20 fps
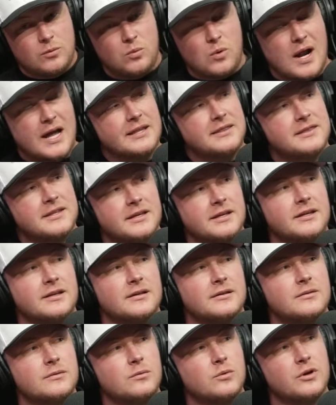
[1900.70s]
right
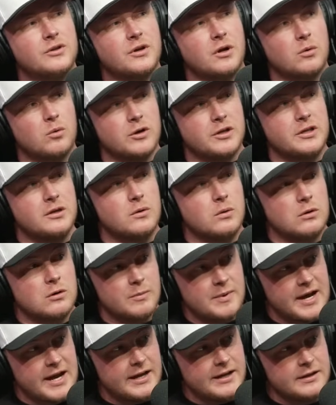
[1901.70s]
thing with our rookie
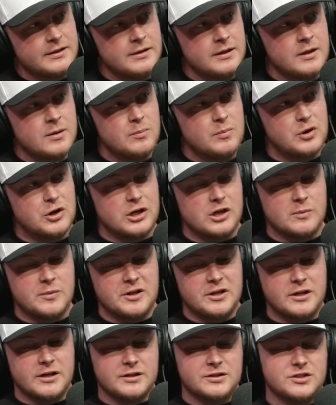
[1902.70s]
quarterback, putting him
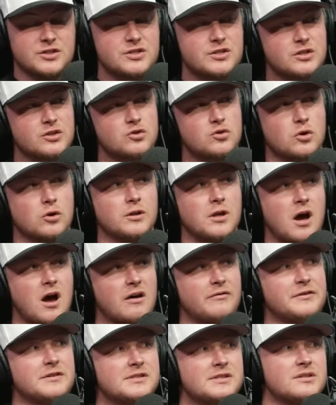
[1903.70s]
into just control the
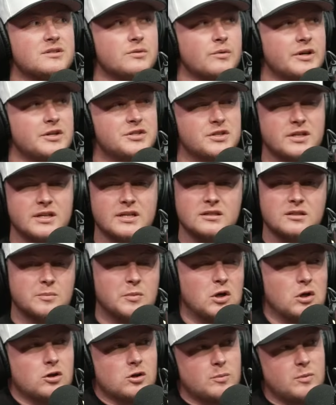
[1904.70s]
offense situation, get the
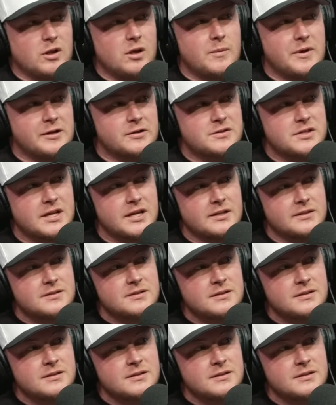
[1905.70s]
ball in our playmakers' hands.